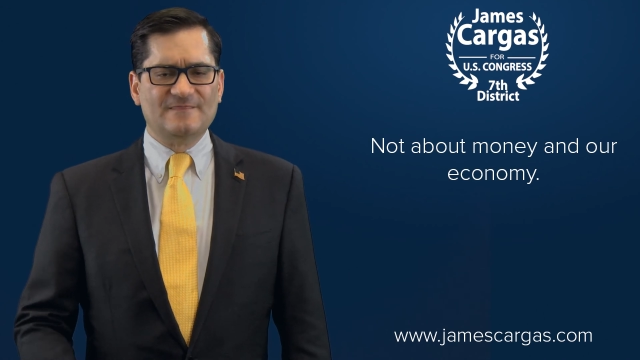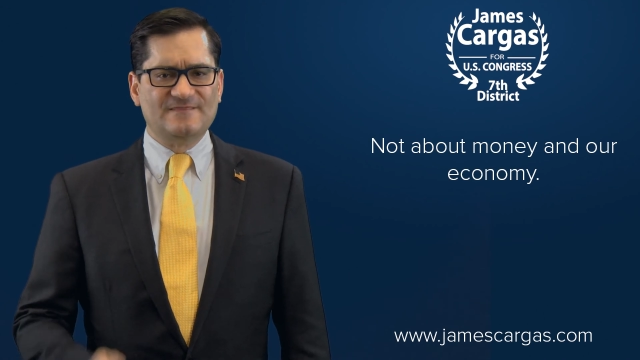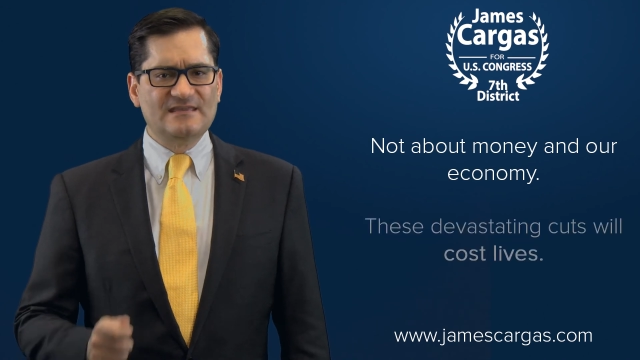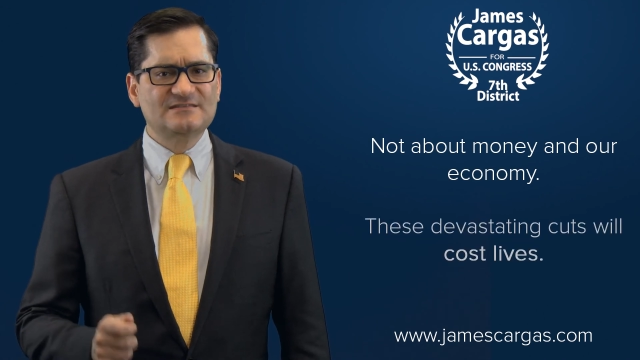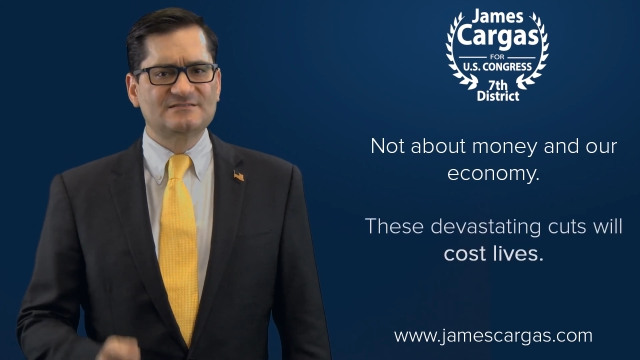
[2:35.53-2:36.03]

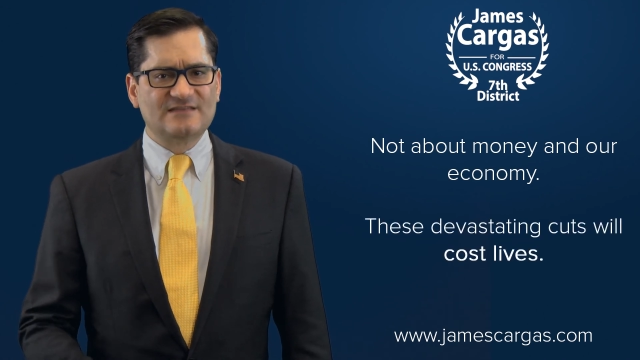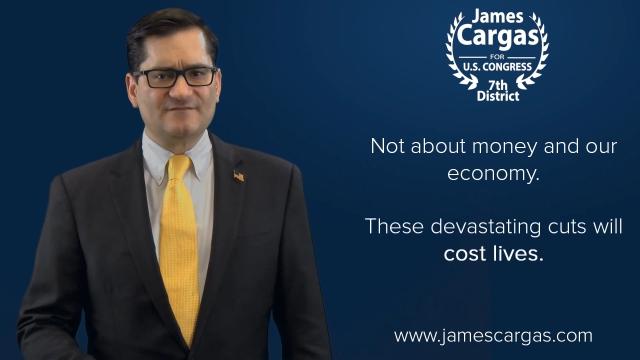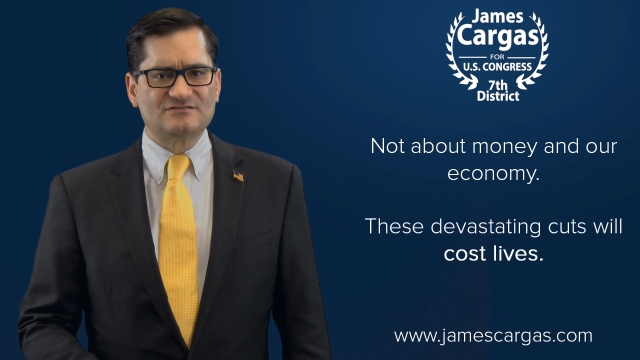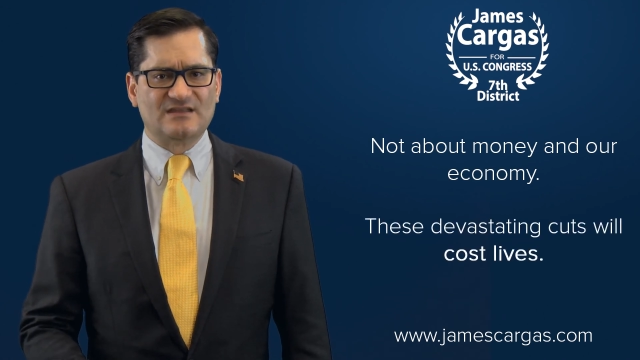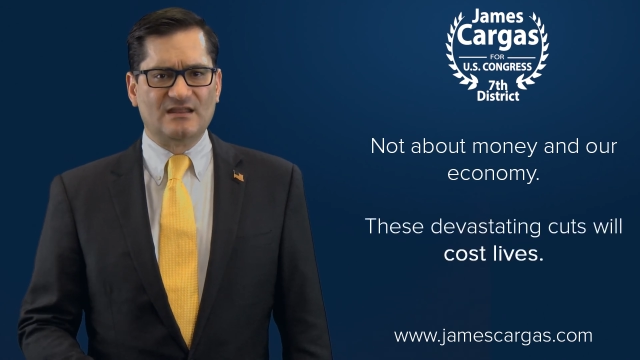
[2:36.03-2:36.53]
These
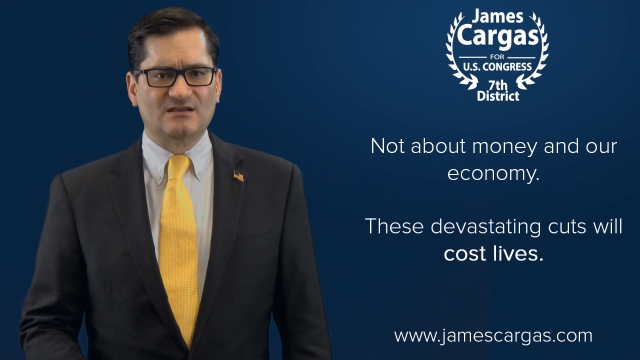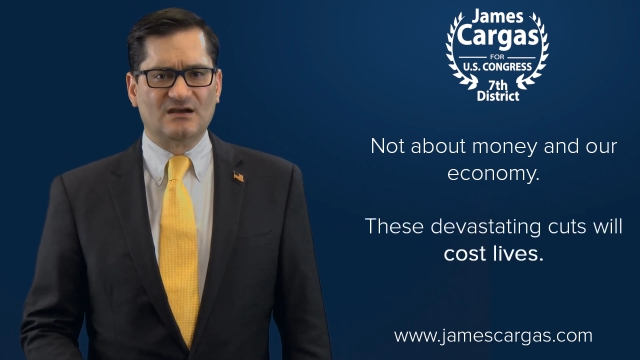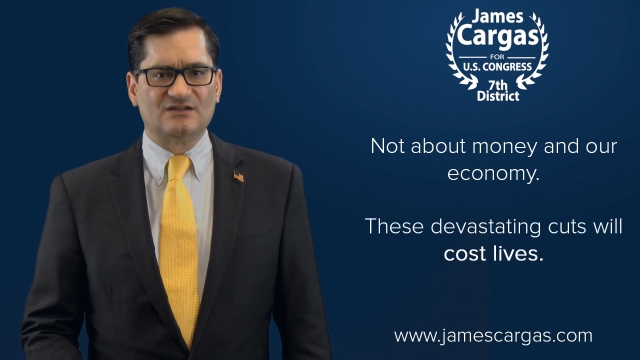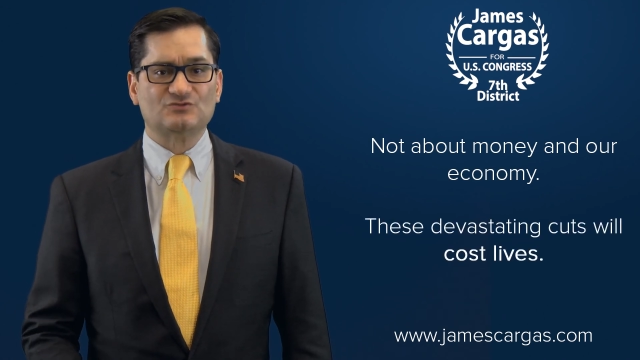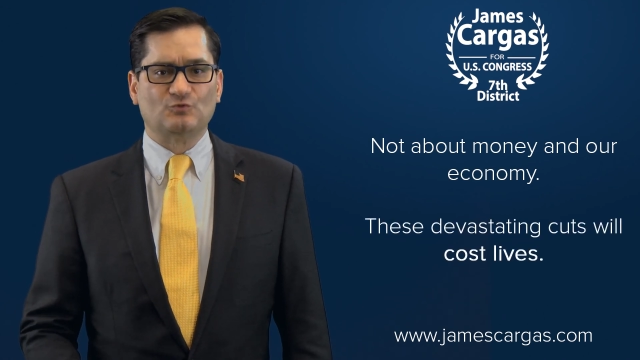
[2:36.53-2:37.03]
devastating
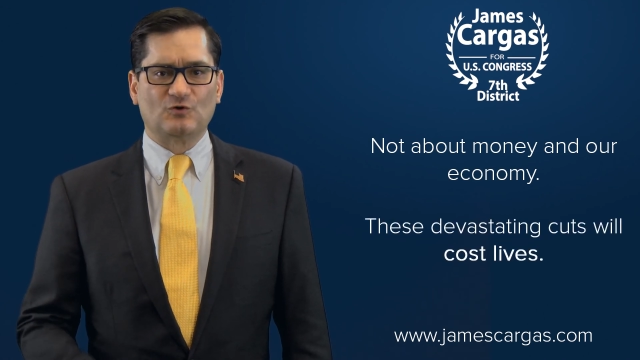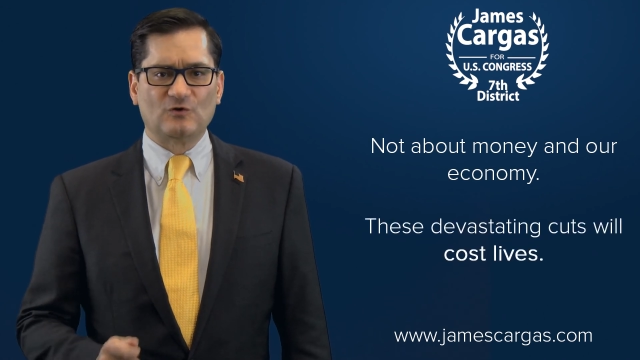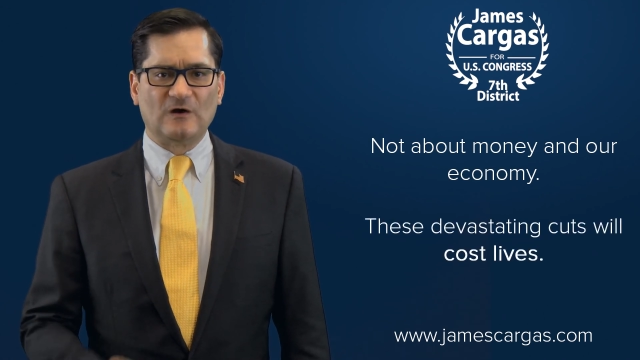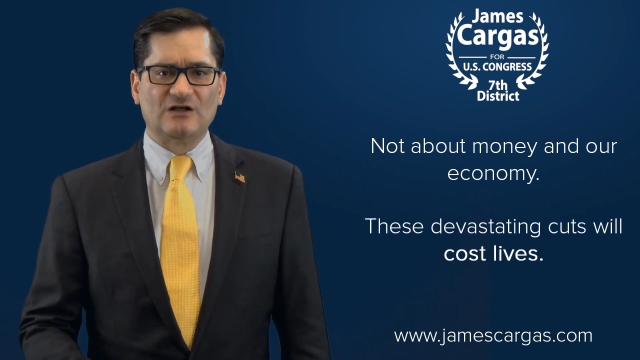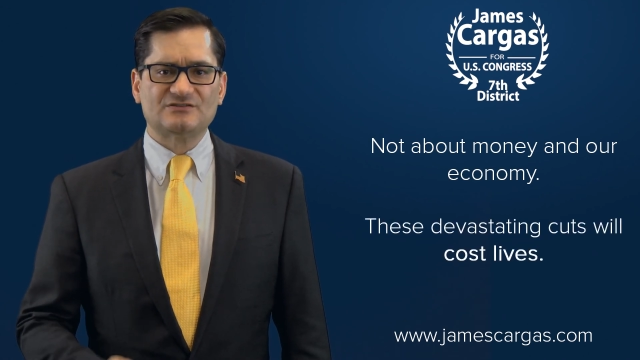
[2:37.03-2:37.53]
cuts will
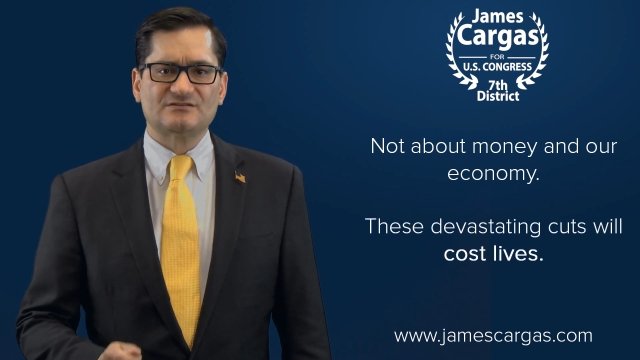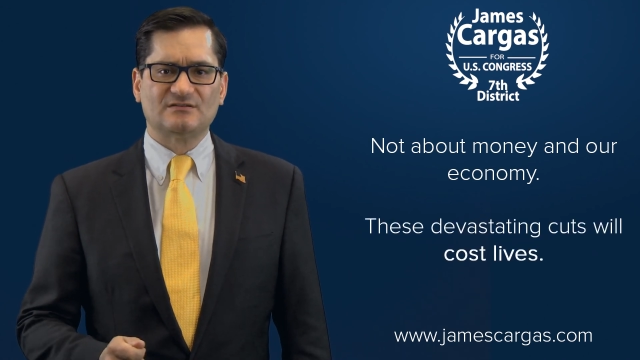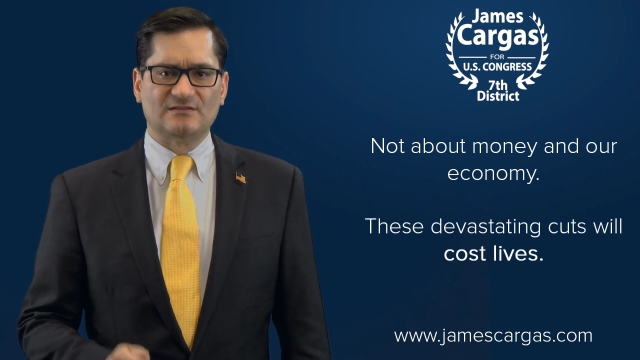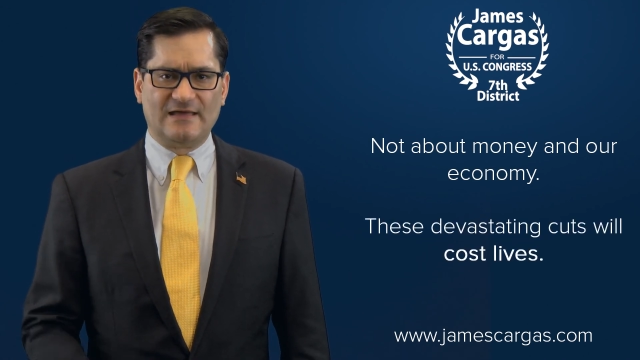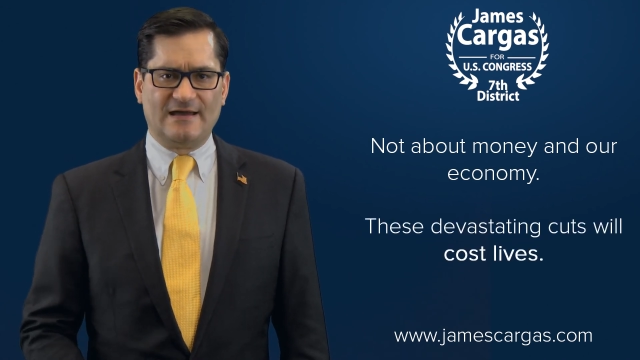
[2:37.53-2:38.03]
cost
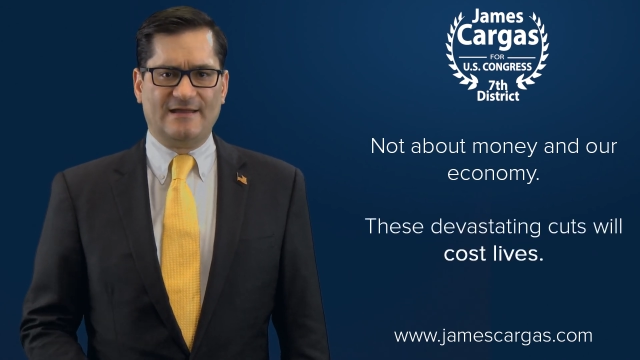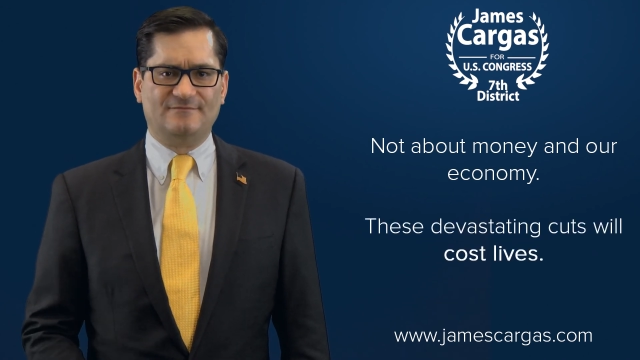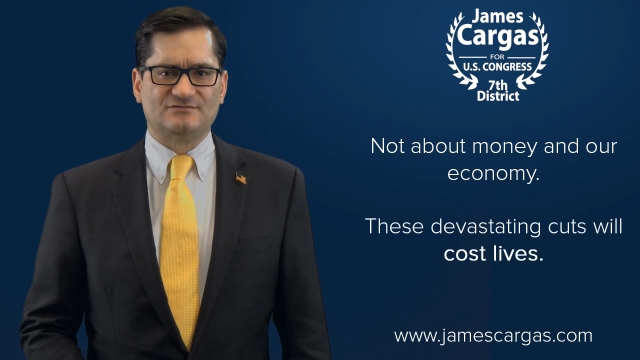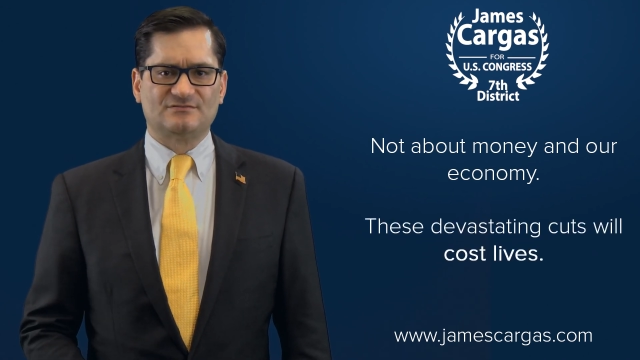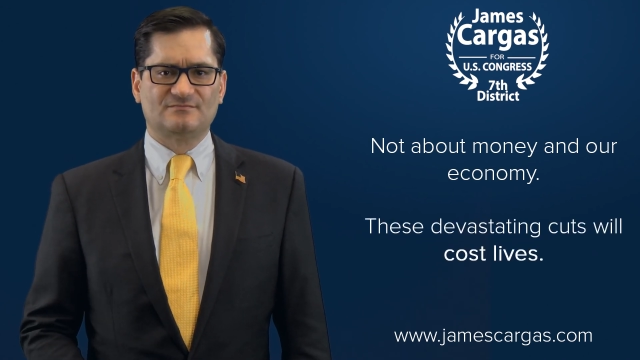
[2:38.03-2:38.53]

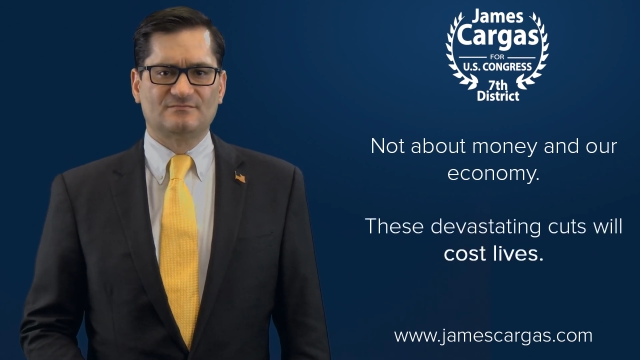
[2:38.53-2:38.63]
lives.